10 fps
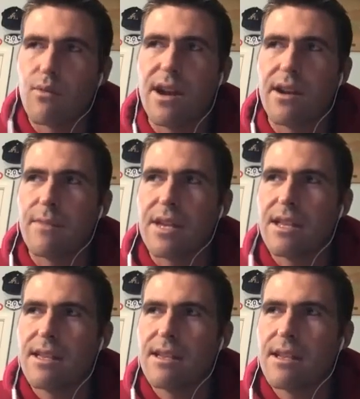Brown, I
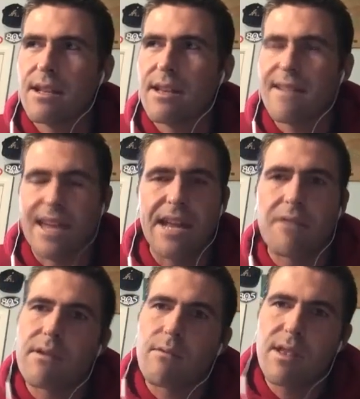mean, he's like
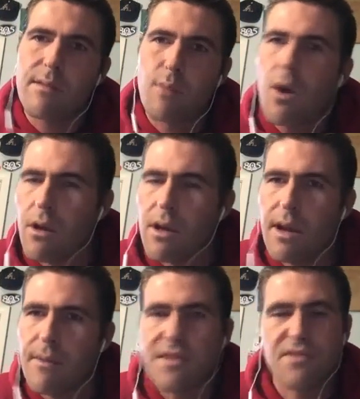Henry with the ball.
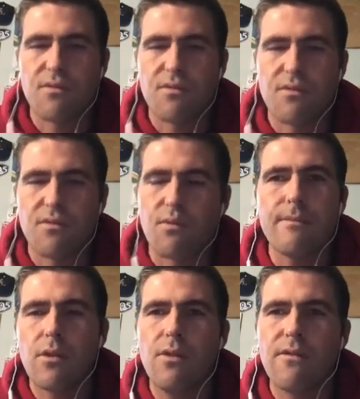I mean, he's just
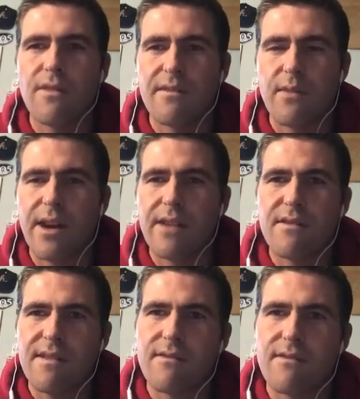running people over as a
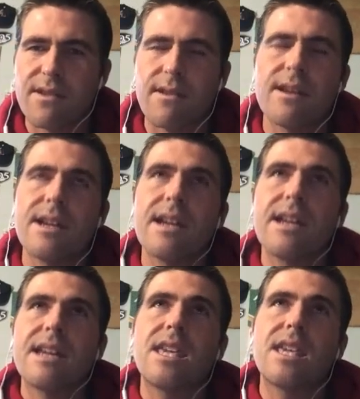wide receiver. So
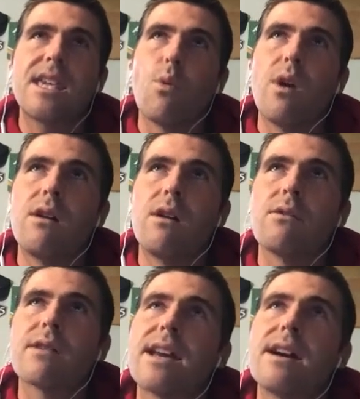he is
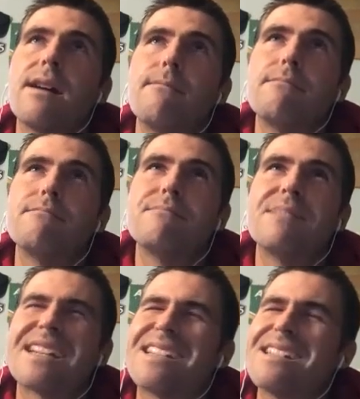well kind of.
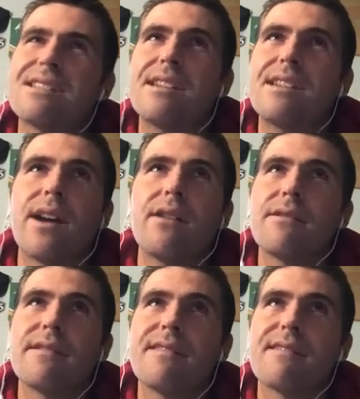T.Y. Hilton
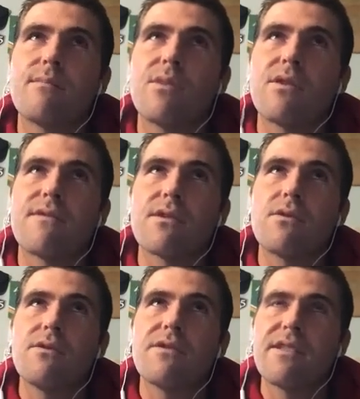has disappeared for the
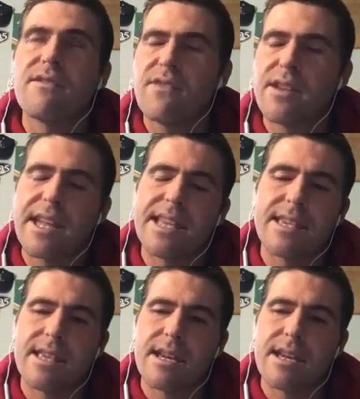Colts. So I just feel like that's
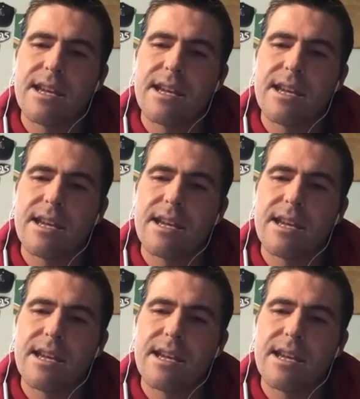the